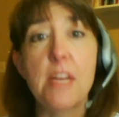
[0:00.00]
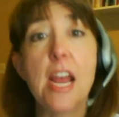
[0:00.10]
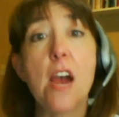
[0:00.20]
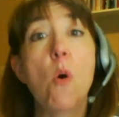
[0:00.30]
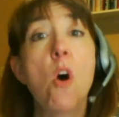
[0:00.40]

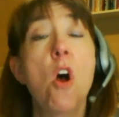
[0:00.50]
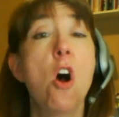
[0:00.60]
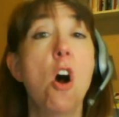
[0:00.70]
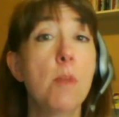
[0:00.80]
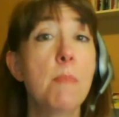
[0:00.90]
Now,
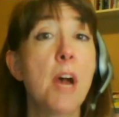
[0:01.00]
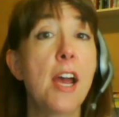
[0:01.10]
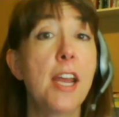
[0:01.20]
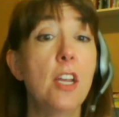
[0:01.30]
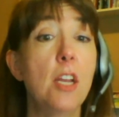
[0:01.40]
on
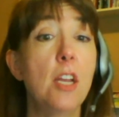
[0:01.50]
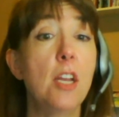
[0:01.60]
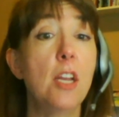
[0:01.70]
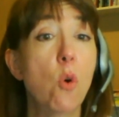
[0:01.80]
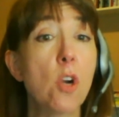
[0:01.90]
my in
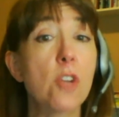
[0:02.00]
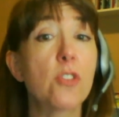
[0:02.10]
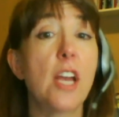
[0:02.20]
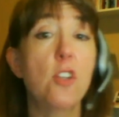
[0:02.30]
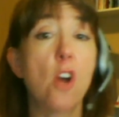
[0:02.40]
my
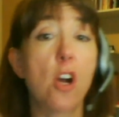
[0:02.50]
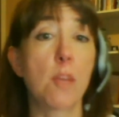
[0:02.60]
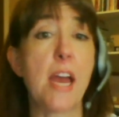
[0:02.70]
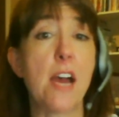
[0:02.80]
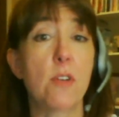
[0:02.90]
course, I
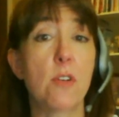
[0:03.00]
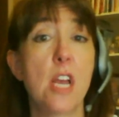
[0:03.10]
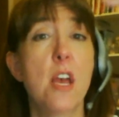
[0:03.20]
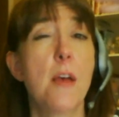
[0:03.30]
talk about